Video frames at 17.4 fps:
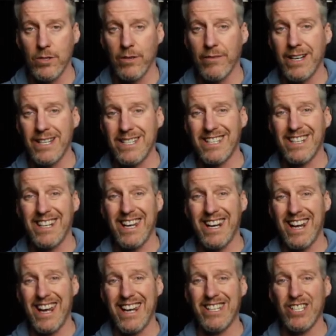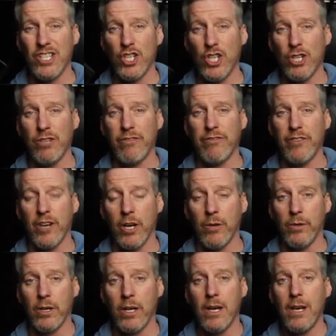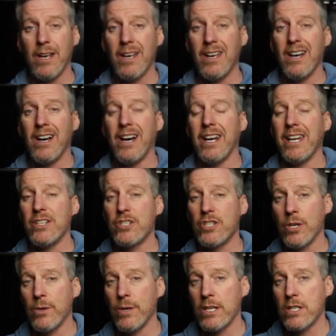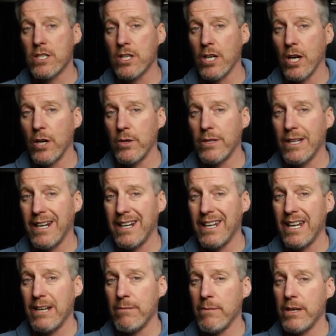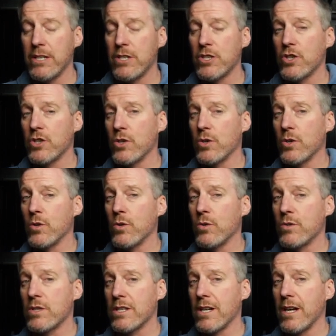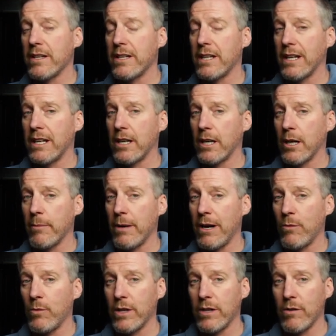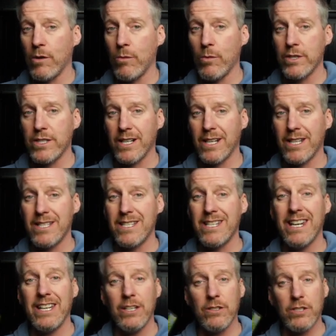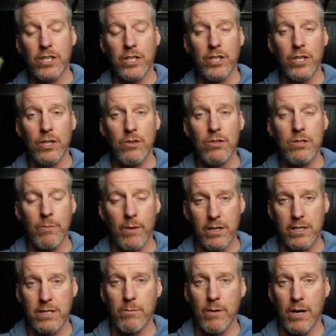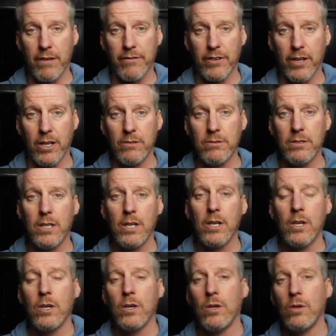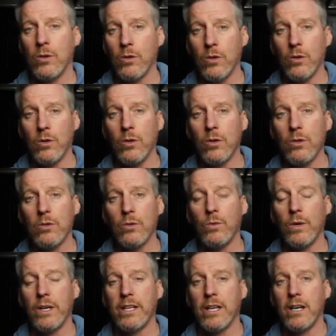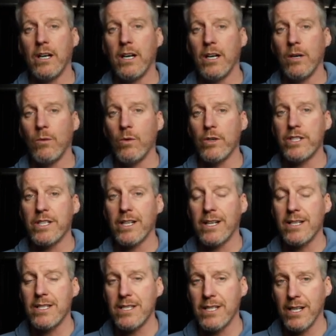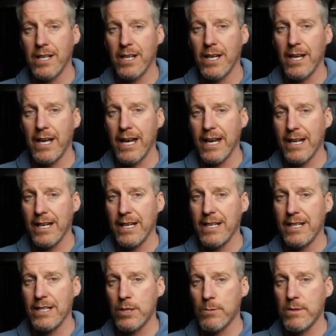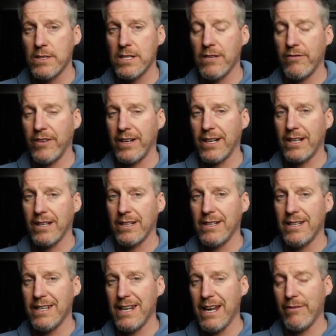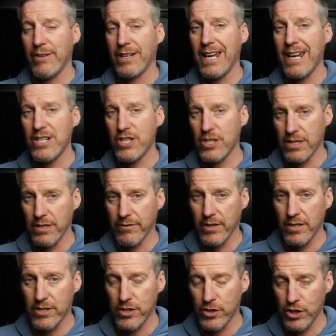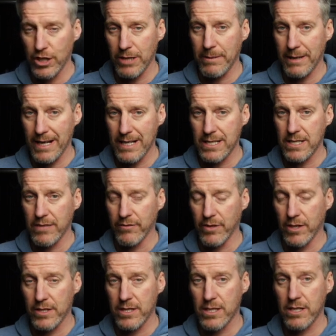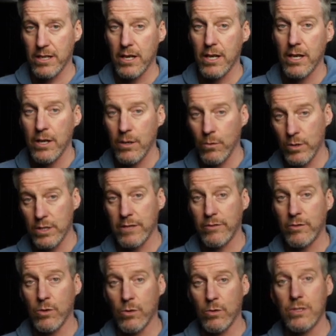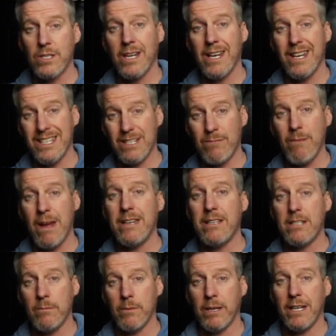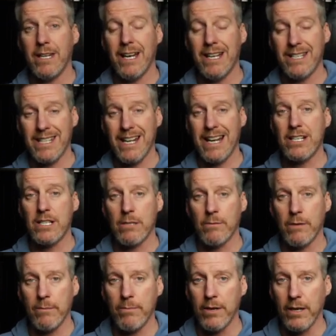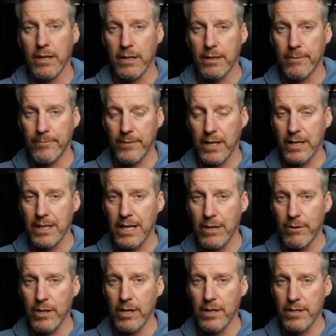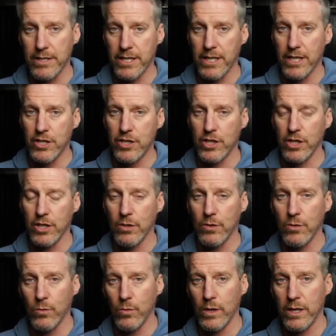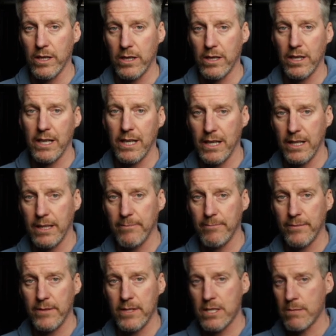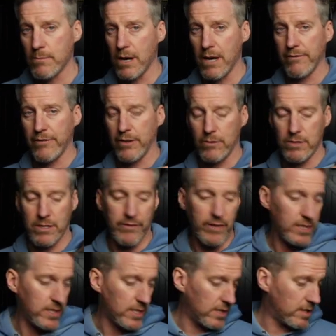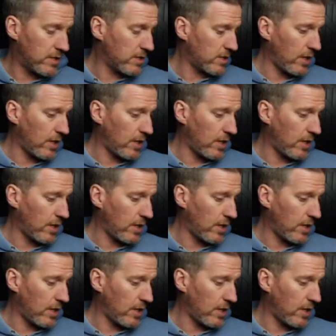So I've had to get a new phone. And in doing so, that led me to start thinking about whether I want to continue to use my smartphone or whether I want to consider a specific navigation device, a GPS device, which of course is meant to be attached to my bike. And herein lies the issue with the smartphone devices.